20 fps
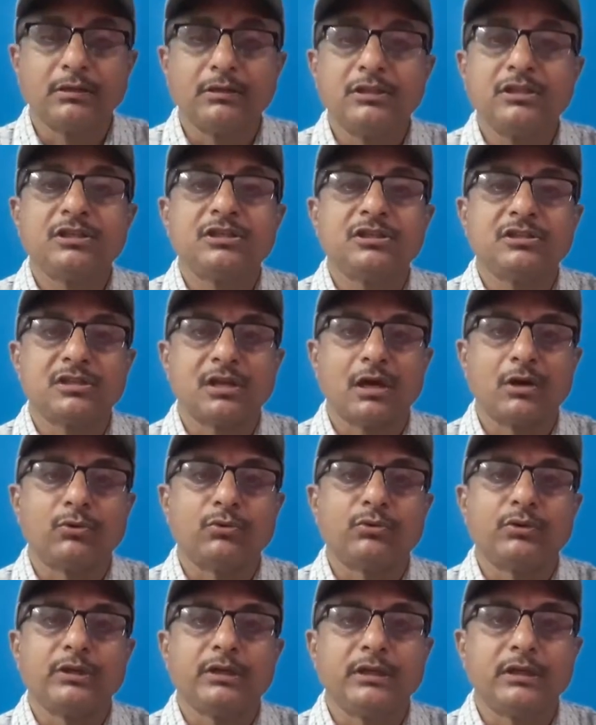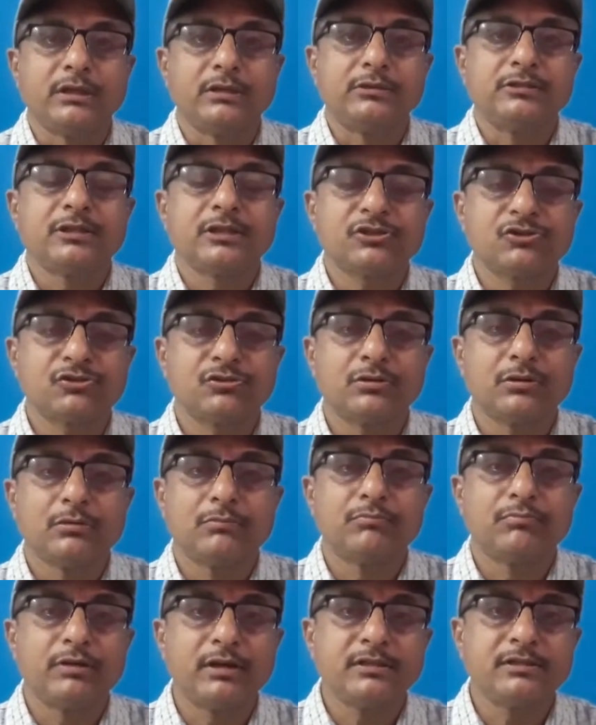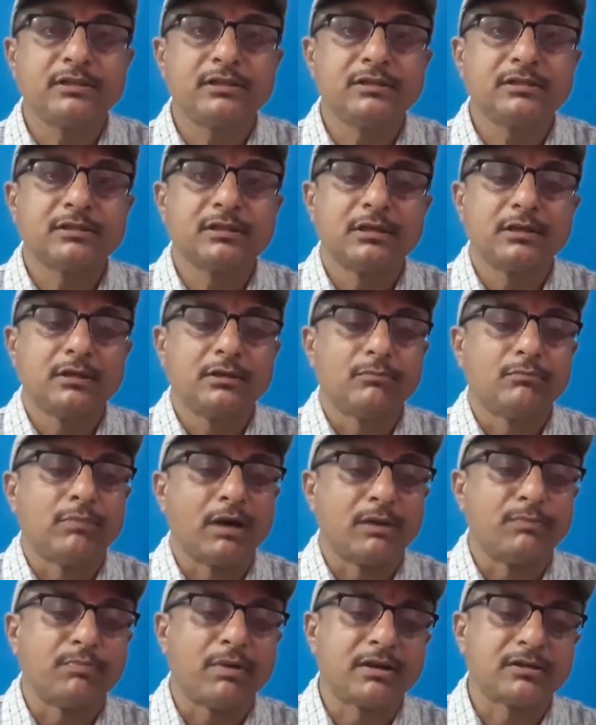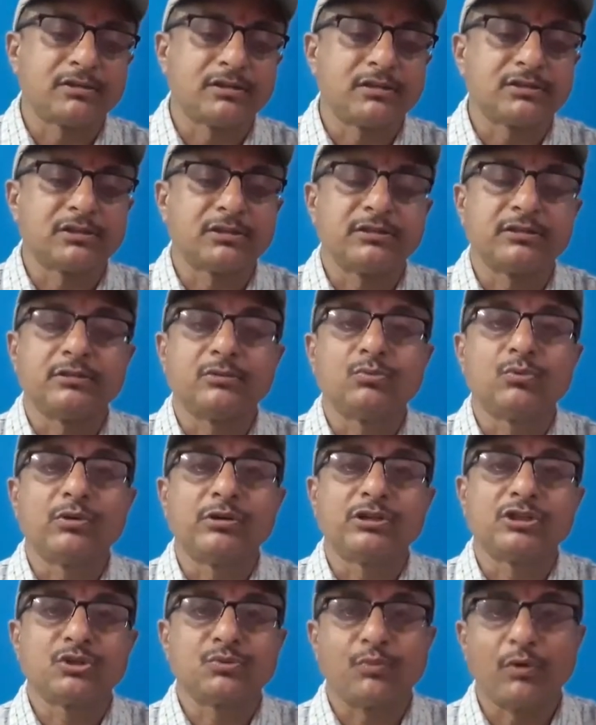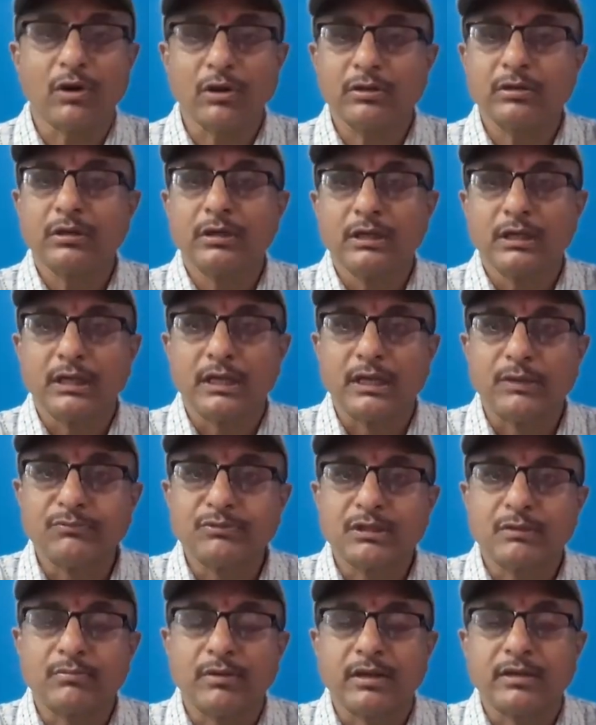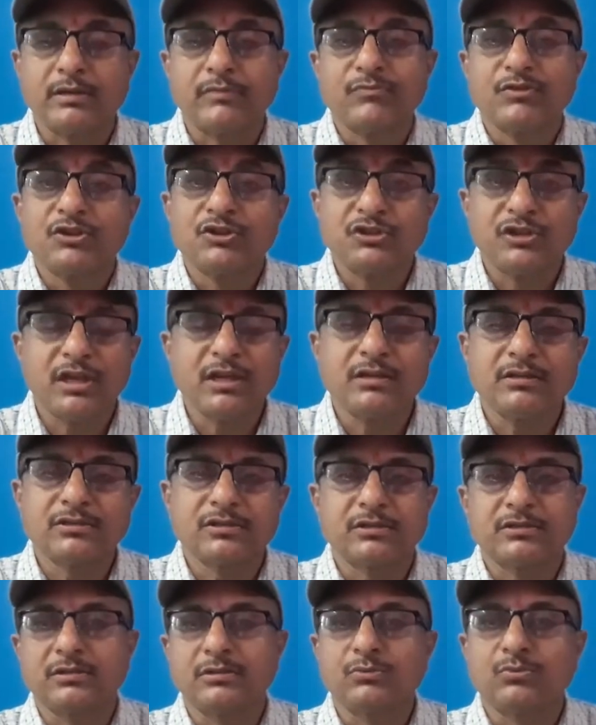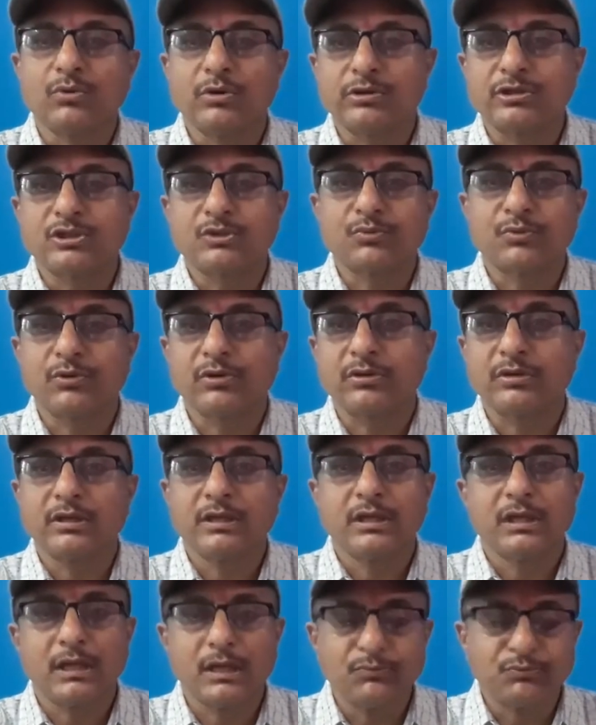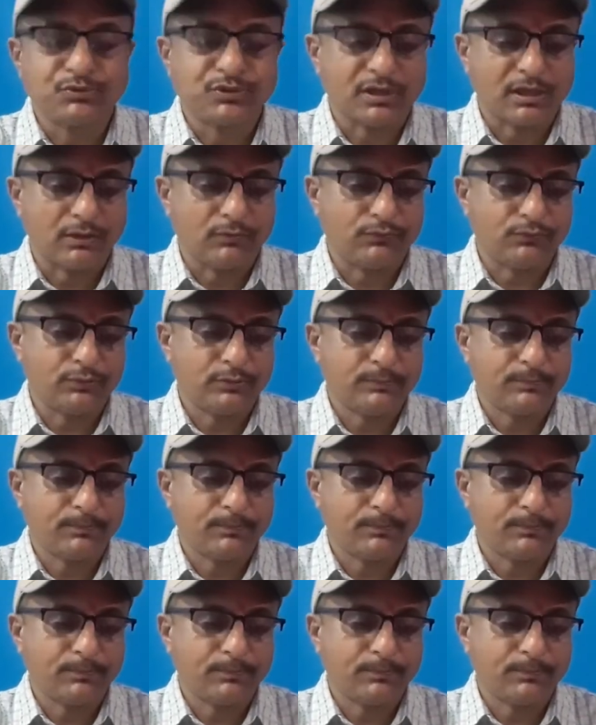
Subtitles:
This is how it just praises by passing certain words for himself, by saying certain words for himself.